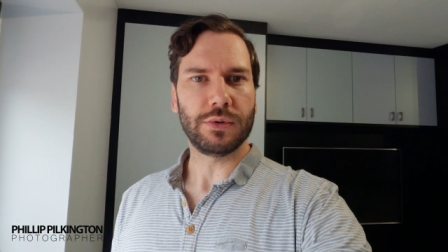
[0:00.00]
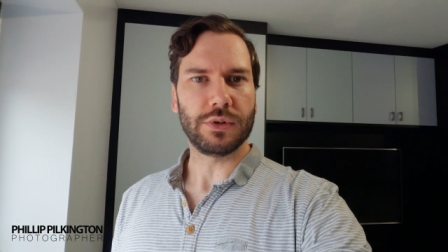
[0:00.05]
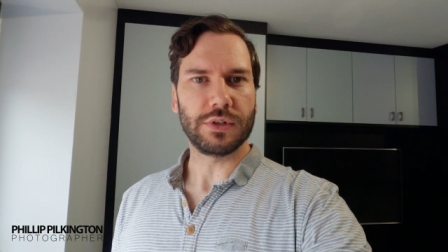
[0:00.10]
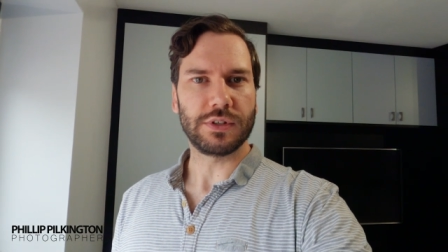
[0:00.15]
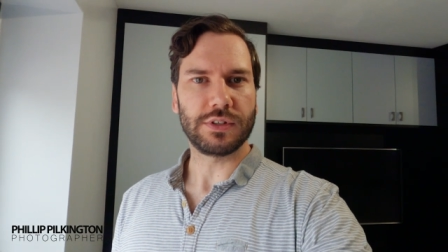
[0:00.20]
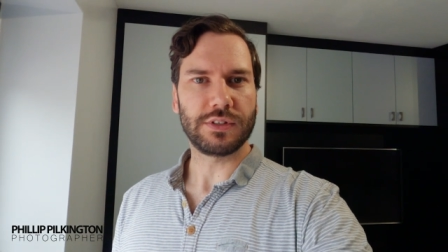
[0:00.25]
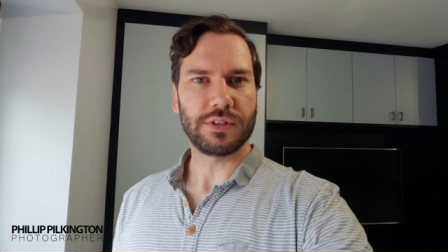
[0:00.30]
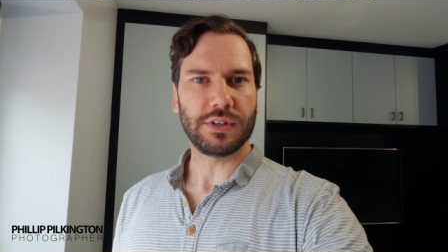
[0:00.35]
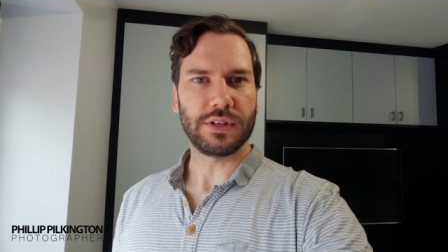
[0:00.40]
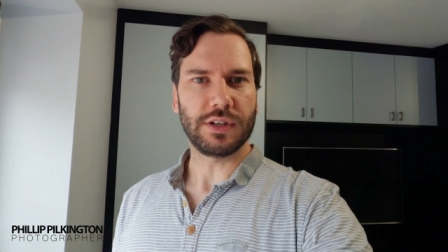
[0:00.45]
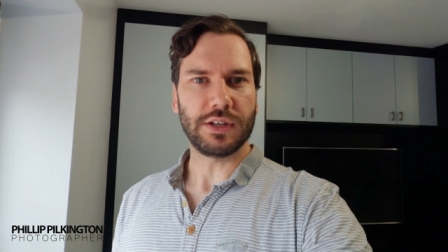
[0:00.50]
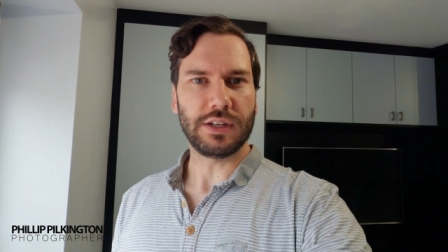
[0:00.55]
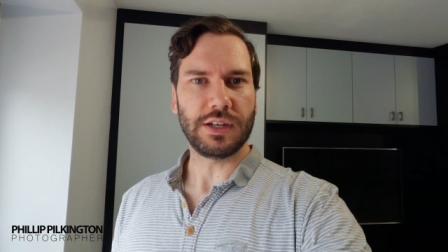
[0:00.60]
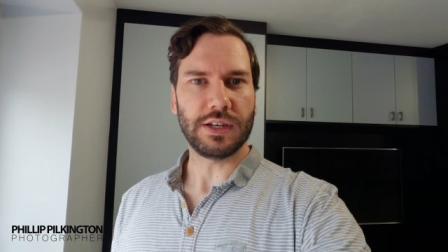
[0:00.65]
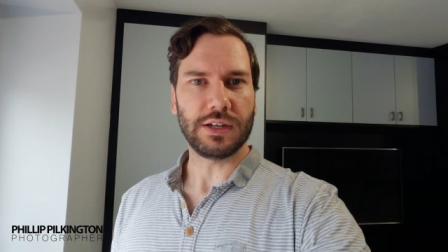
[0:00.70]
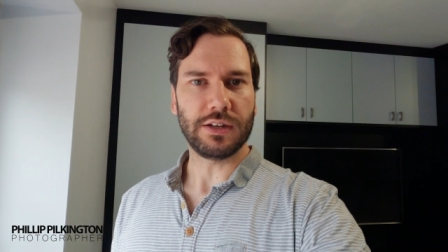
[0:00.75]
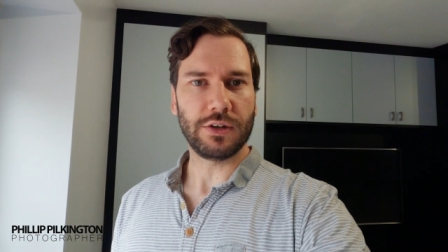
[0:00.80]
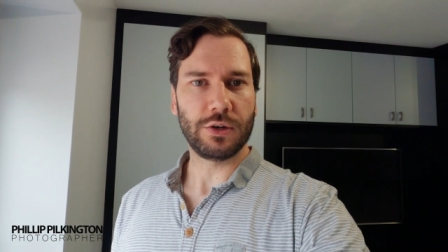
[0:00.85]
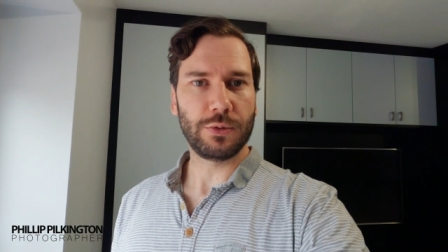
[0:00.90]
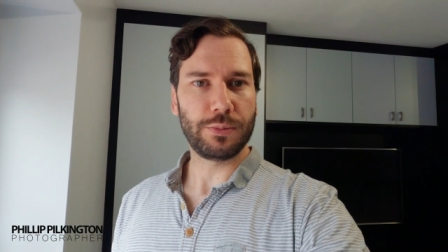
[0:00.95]
But uh,
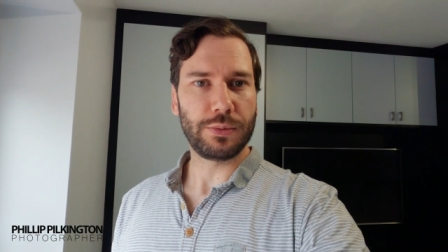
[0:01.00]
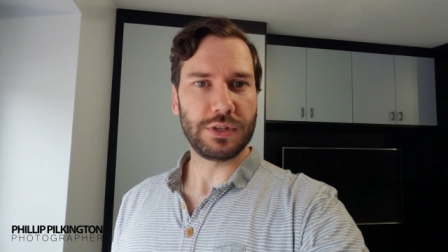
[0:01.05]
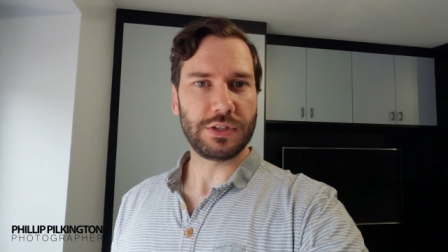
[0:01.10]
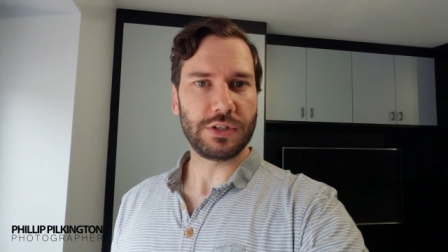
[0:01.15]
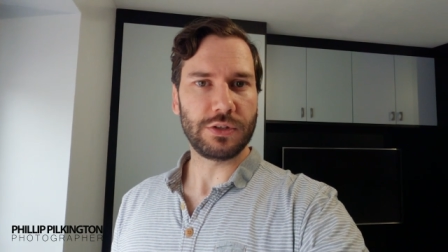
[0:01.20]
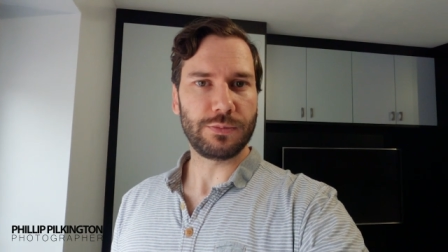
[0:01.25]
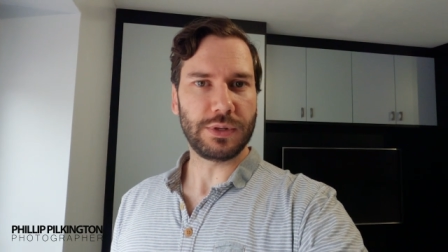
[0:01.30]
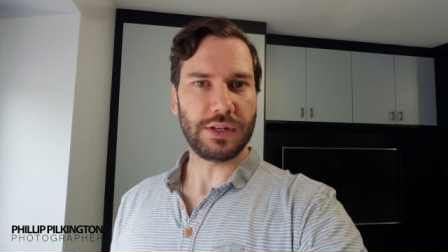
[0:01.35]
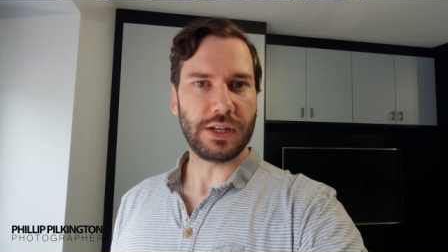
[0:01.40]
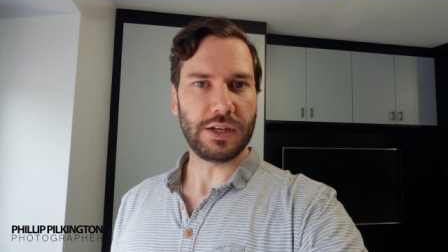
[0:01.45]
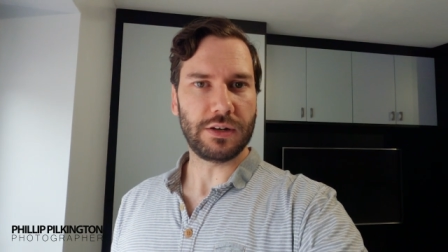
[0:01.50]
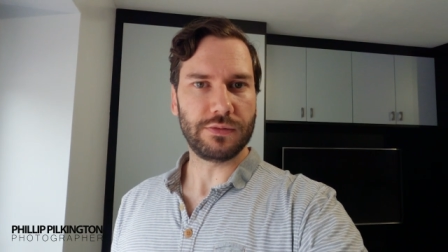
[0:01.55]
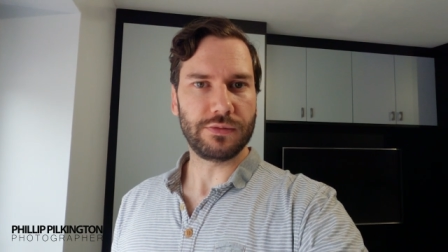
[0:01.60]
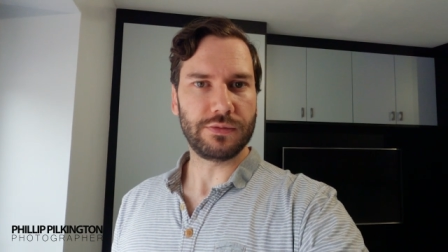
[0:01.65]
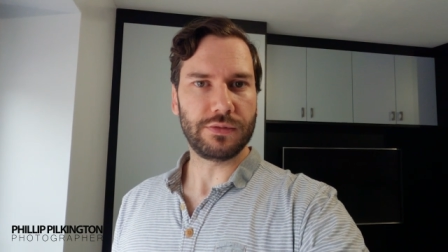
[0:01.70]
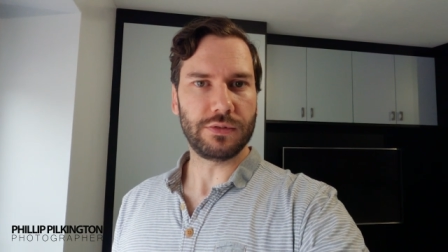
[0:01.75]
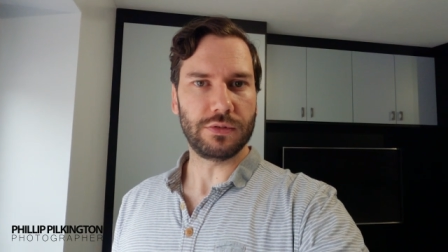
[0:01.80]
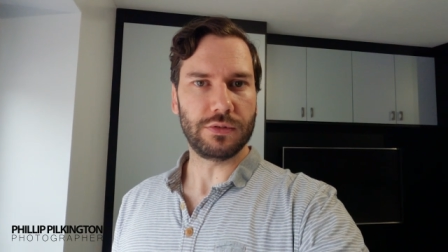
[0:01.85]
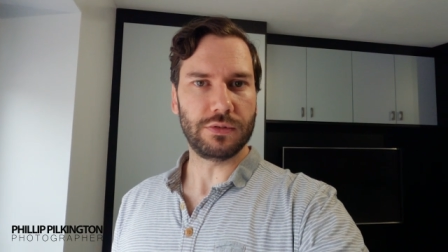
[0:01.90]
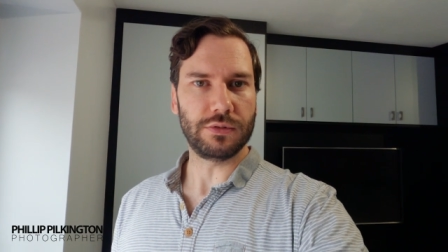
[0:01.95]
yeah, I hope this has been
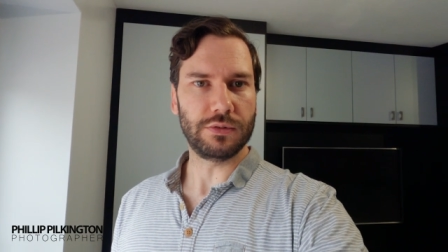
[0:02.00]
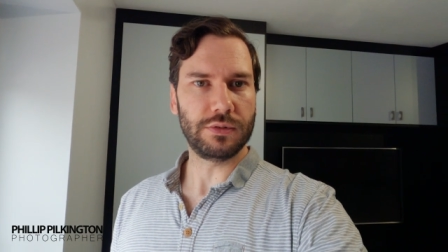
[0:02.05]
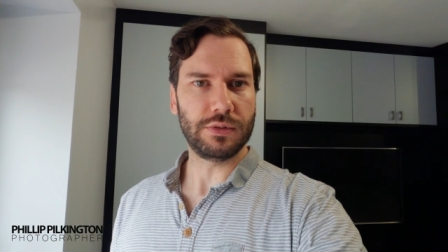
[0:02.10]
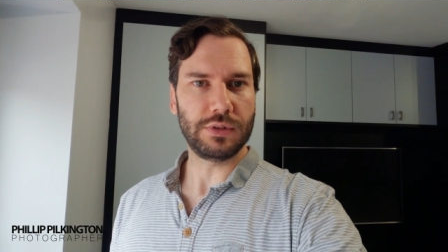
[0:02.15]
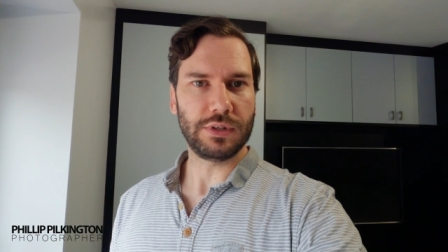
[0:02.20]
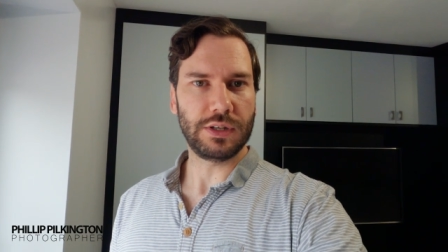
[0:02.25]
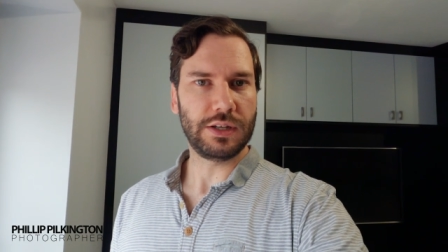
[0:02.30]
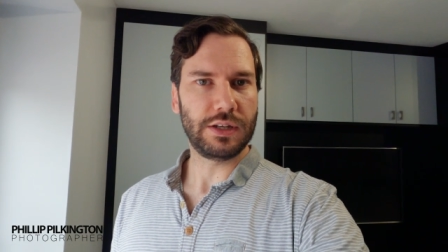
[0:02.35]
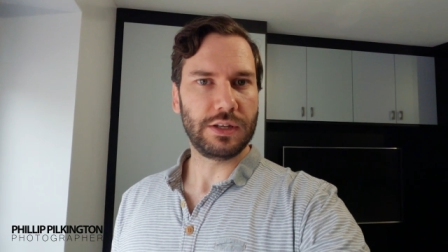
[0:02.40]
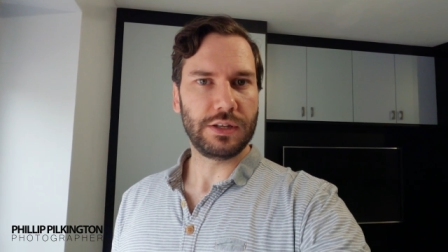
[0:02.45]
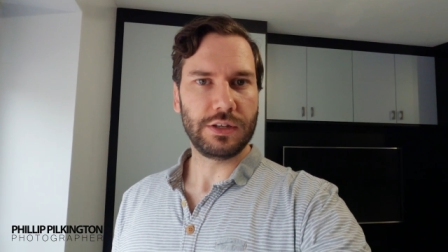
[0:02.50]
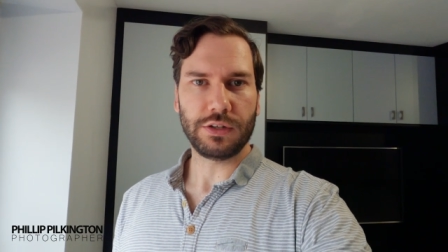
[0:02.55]
helpful.